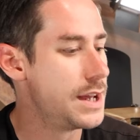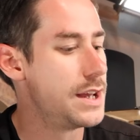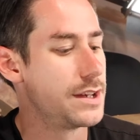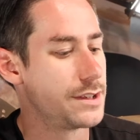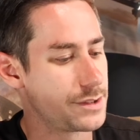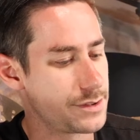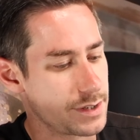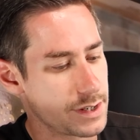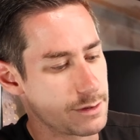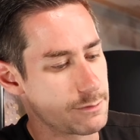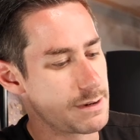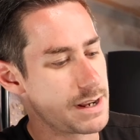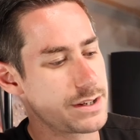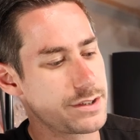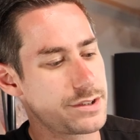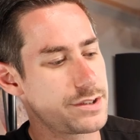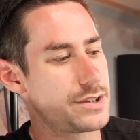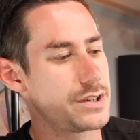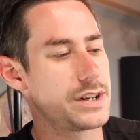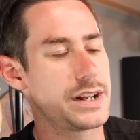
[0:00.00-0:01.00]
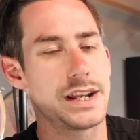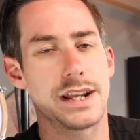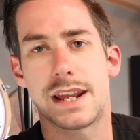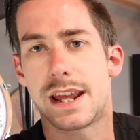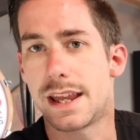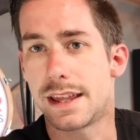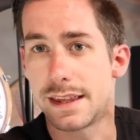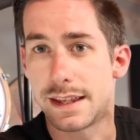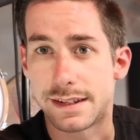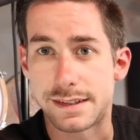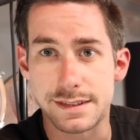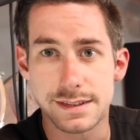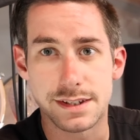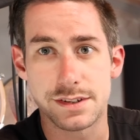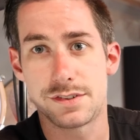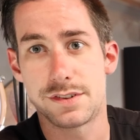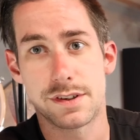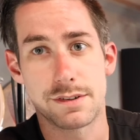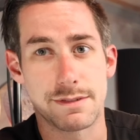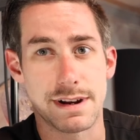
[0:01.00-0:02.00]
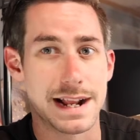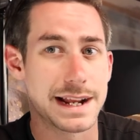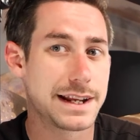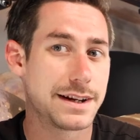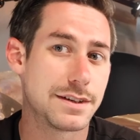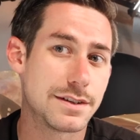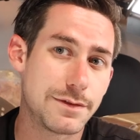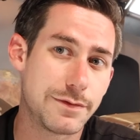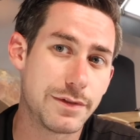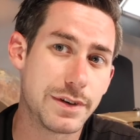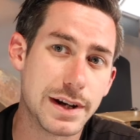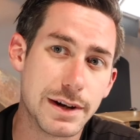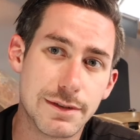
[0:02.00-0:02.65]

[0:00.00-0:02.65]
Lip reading: So you register it and they send you the rack ears free,